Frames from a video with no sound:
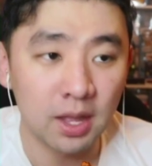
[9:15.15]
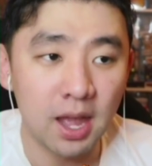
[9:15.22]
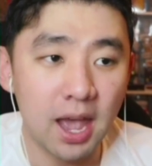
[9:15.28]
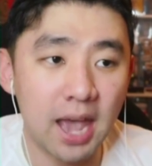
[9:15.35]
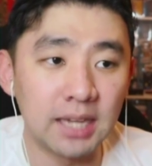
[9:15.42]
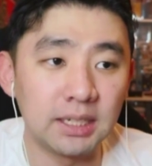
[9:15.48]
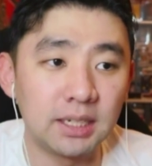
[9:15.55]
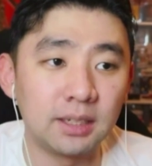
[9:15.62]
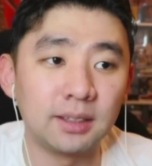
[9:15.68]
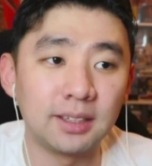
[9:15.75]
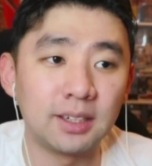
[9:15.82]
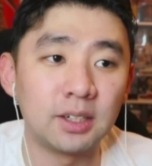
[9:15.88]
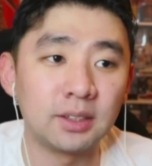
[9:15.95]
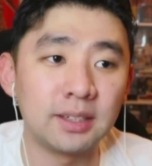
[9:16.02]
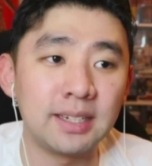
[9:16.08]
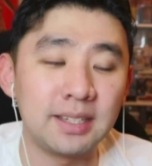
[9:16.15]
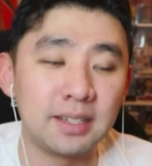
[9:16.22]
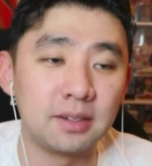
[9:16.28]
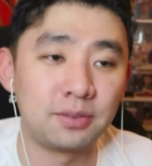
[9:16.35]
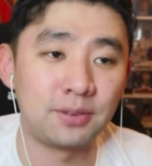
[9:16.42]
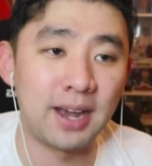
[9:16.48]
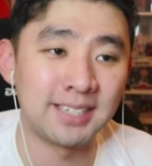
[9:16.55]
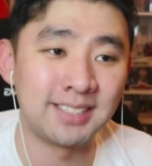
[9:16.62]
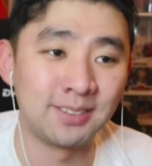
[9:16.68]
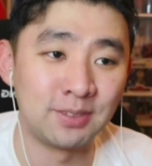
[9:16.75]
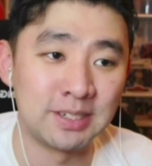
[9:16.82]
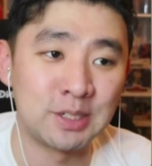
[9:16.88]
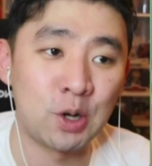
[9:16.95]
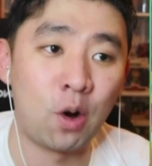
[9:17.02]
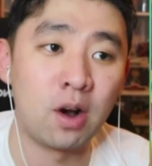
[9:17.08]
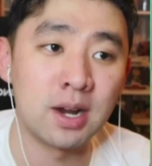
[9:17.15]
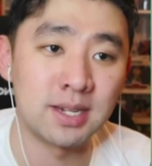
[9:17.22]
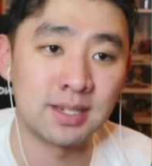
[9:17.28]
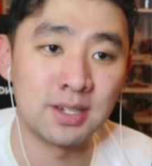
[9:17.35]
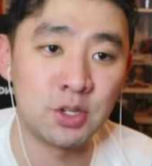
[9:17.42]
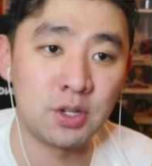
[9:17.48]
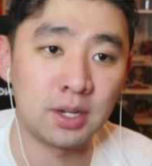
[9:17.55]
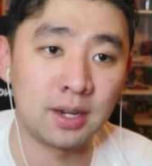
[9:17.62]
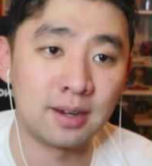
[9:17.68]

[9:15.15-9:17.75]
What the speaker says: and clearly the effects of this card is legit.